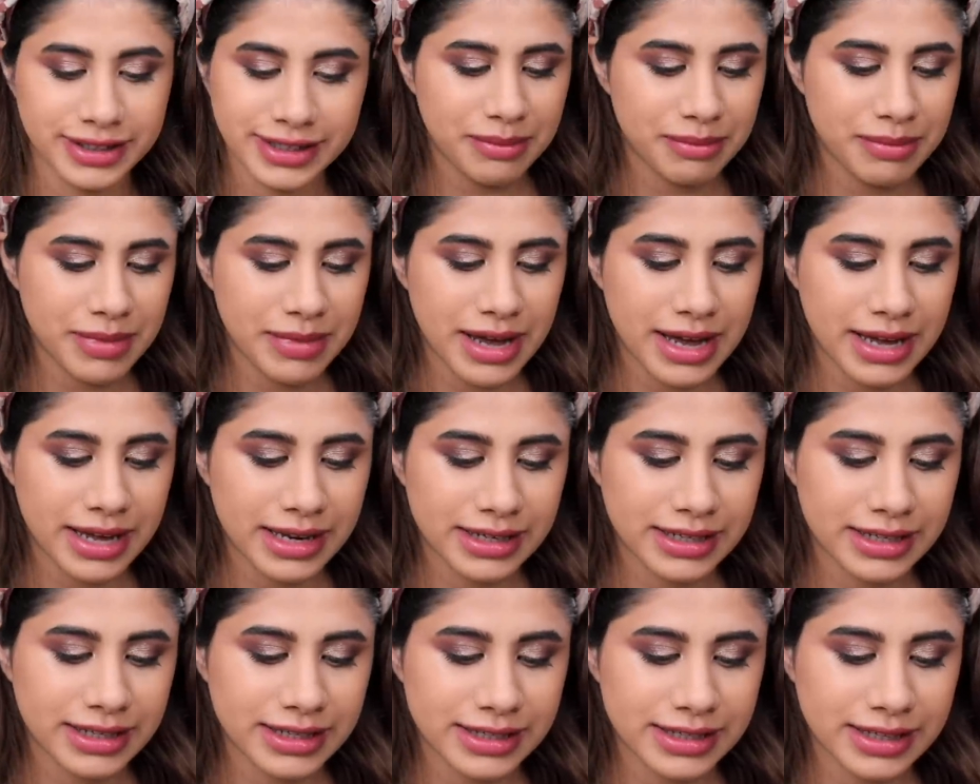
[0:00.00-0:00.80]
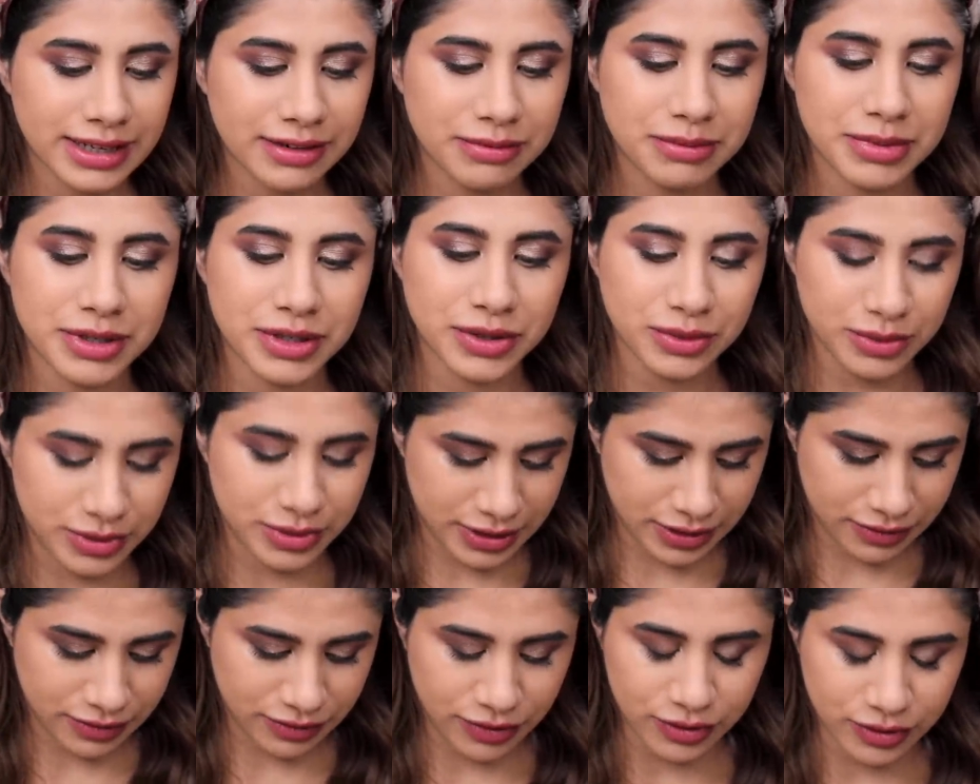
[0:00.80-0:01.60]
Man, this I've been
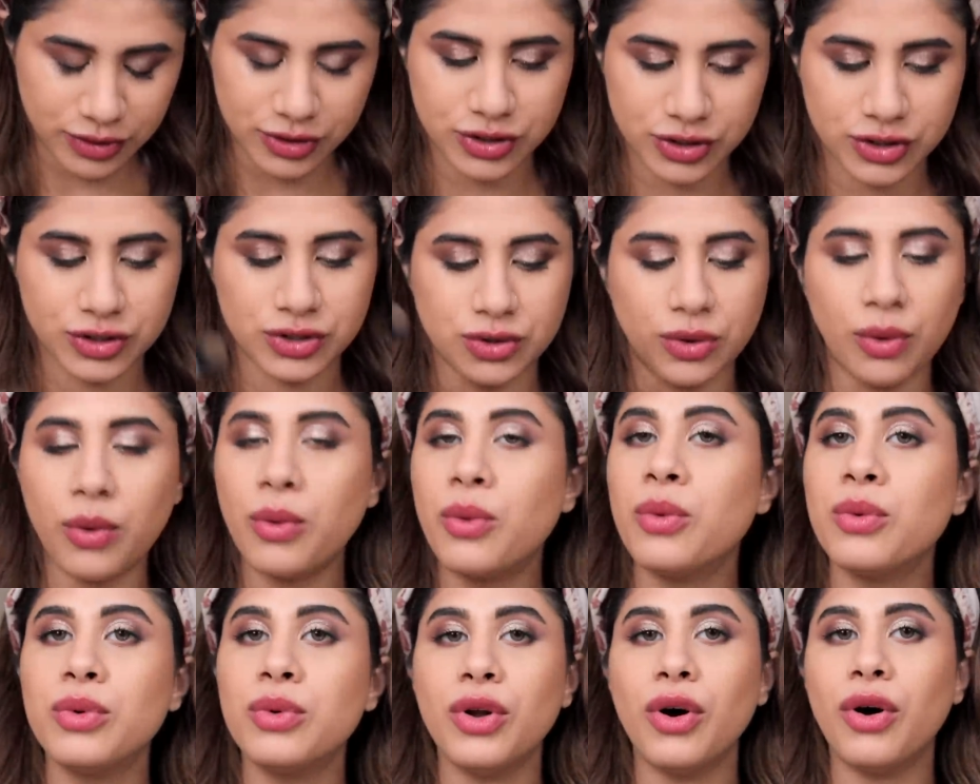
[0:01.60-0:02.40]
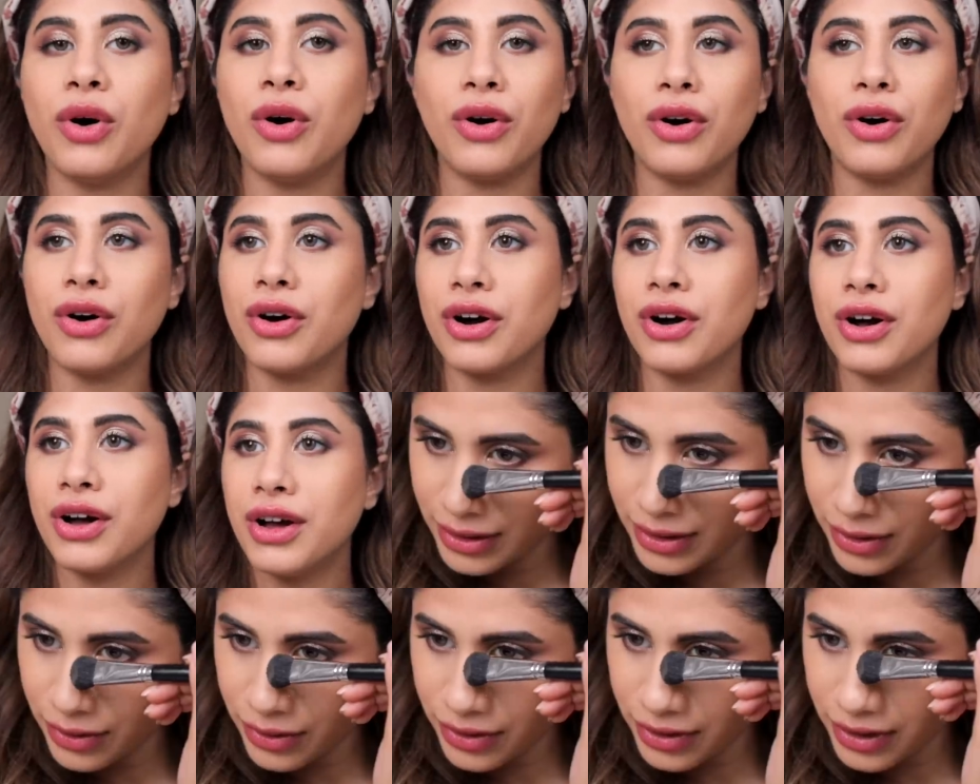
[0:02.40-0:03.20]
using for so long.
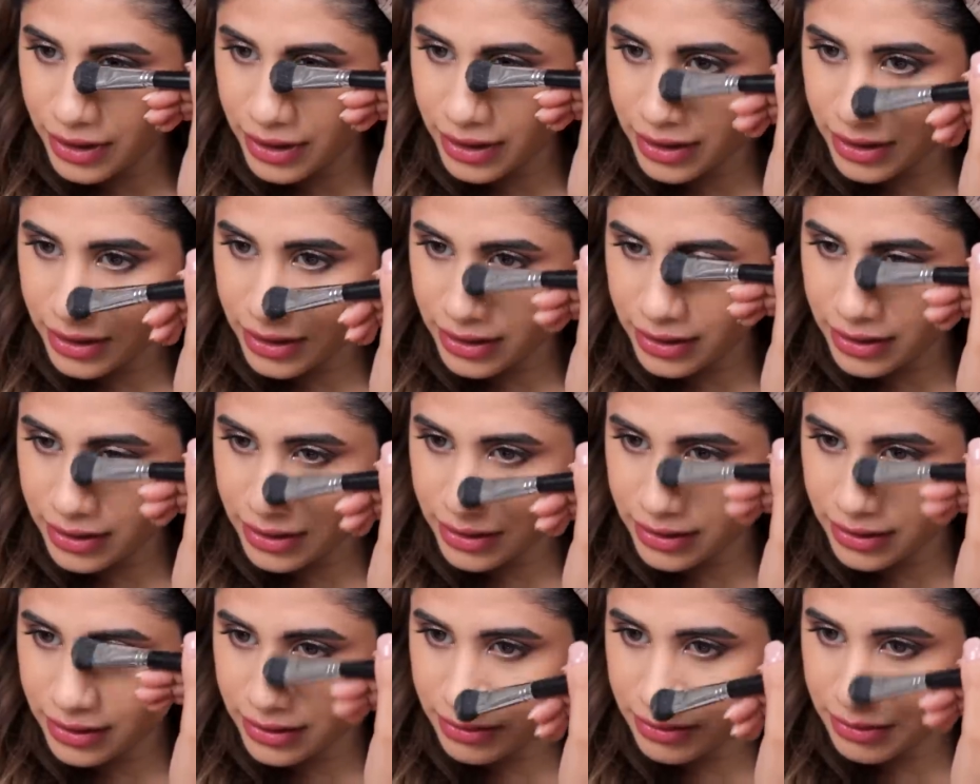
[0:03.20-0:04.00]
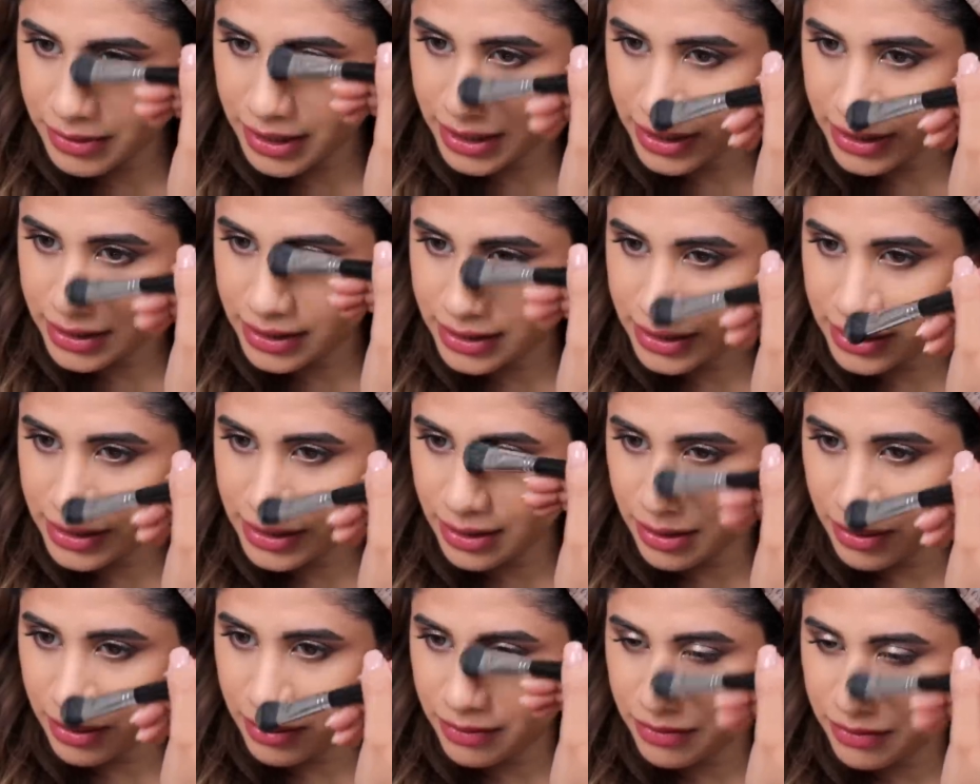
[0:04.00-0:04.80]
L'Oreal makes
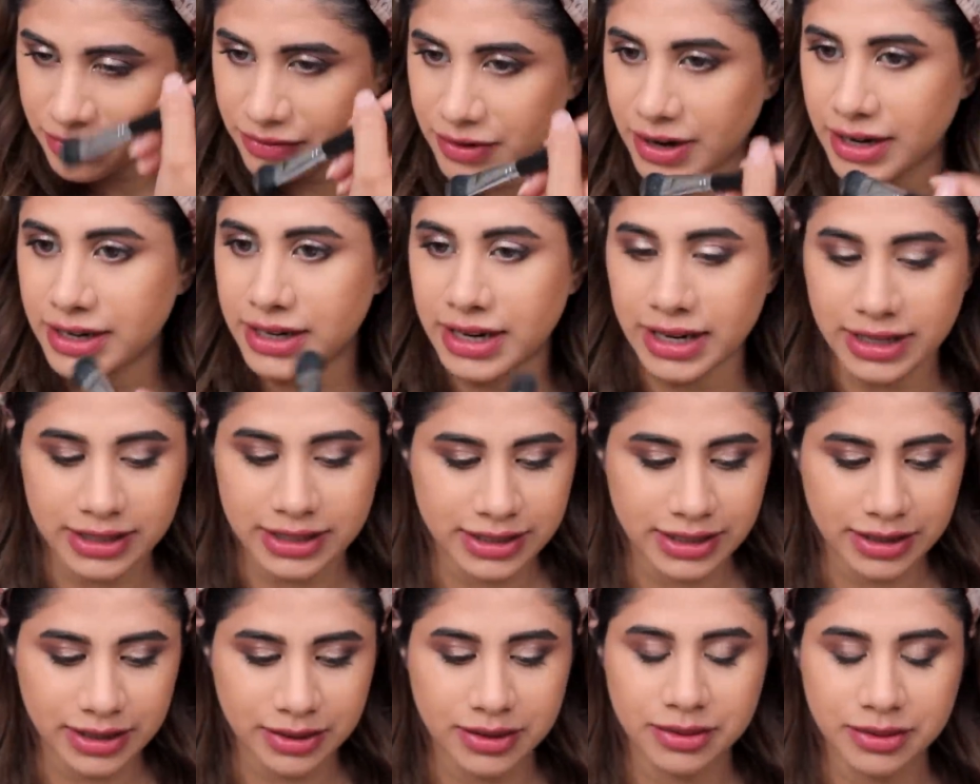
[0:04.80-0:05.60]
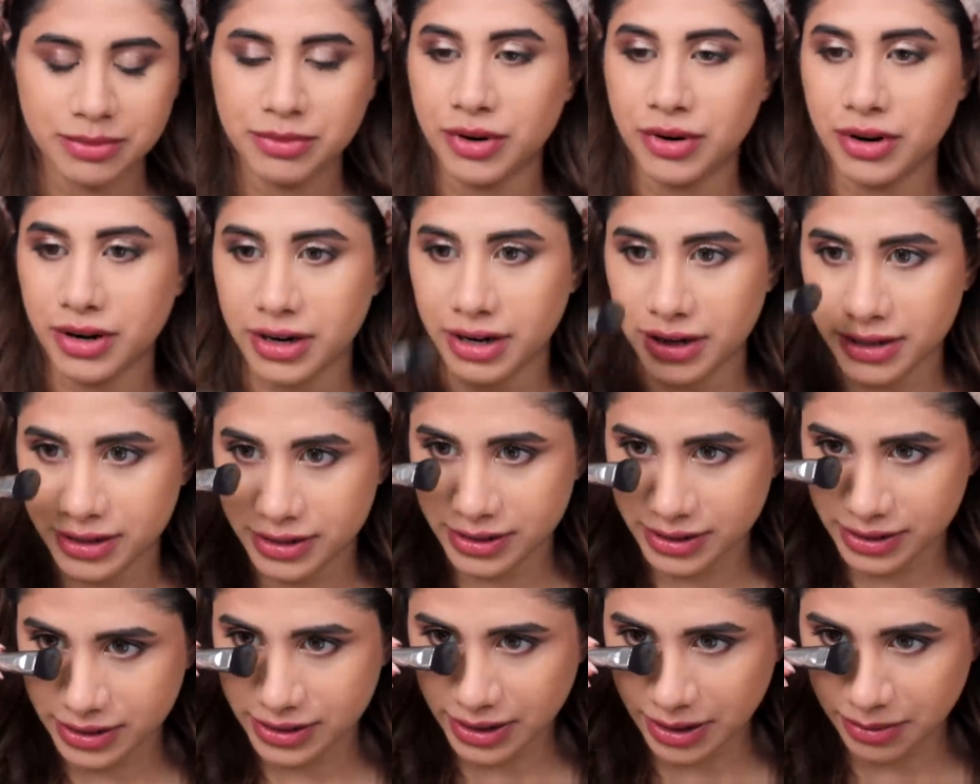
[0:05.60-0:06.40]
some fantastic
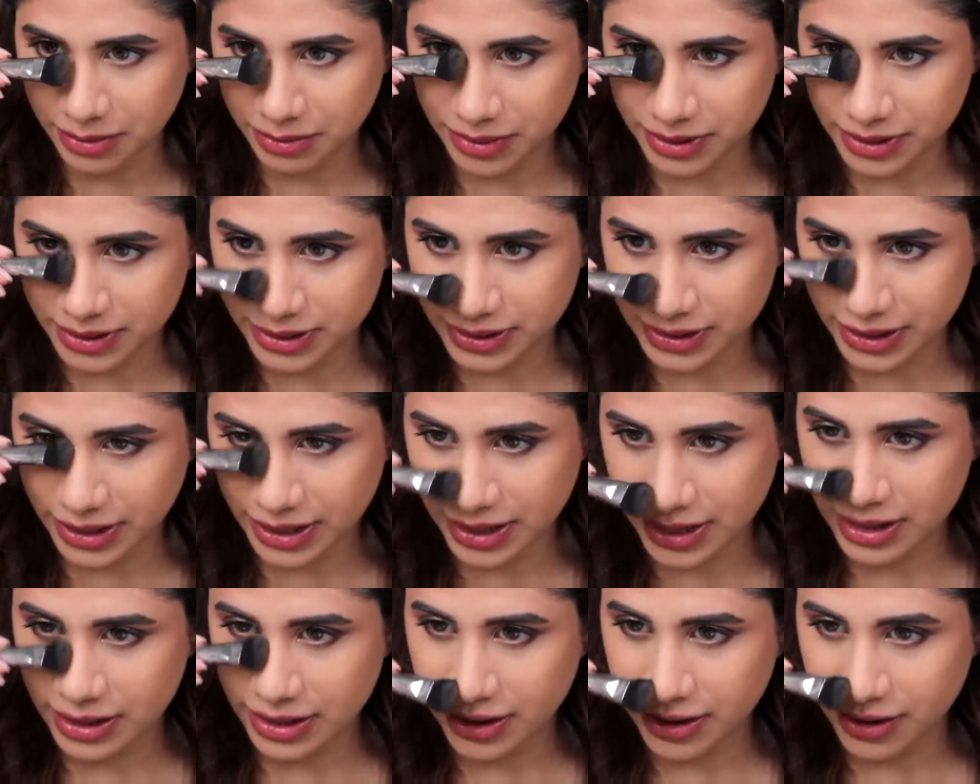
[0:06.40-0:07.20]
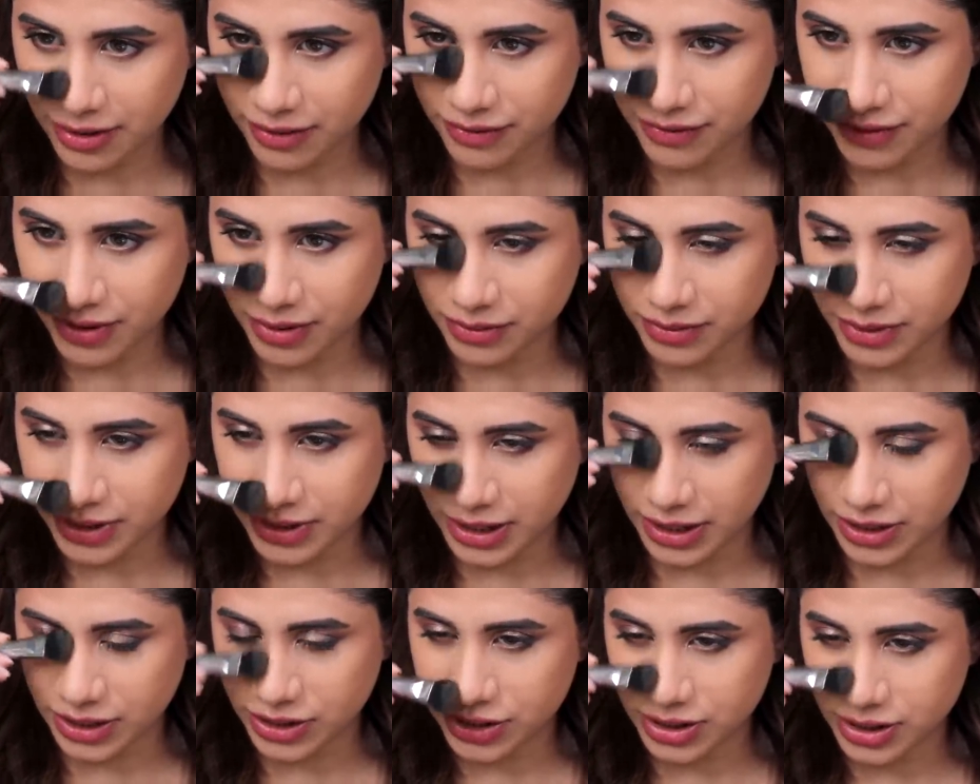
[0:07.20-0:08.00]
products, I must say. Their
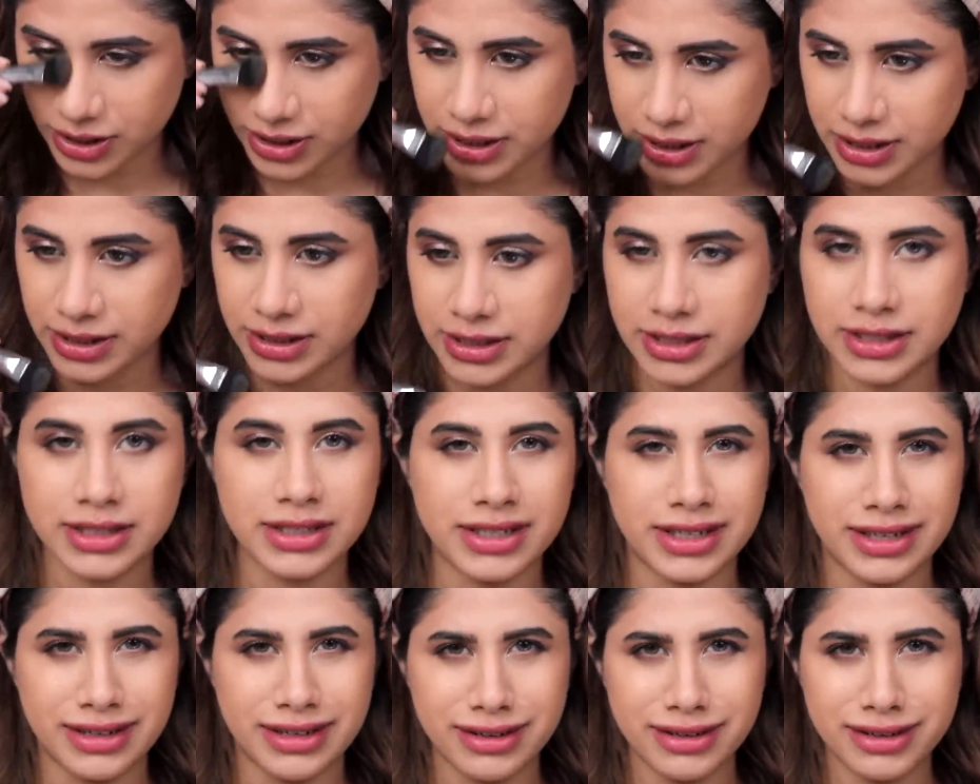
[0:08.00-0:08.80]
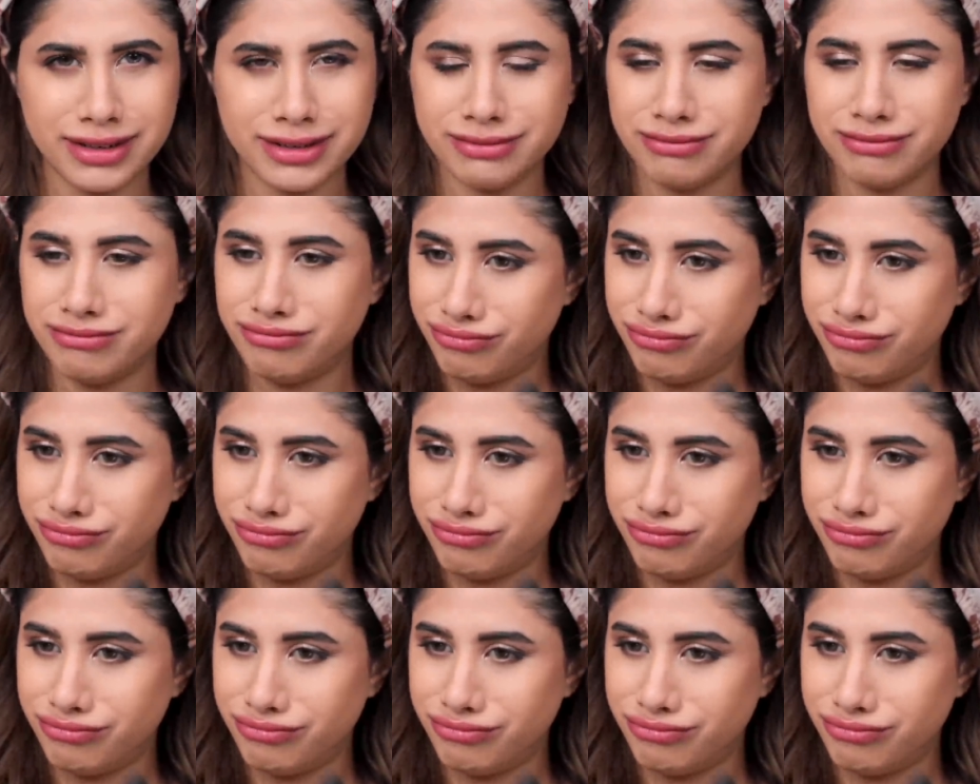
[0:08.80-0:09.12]
foundation concealer,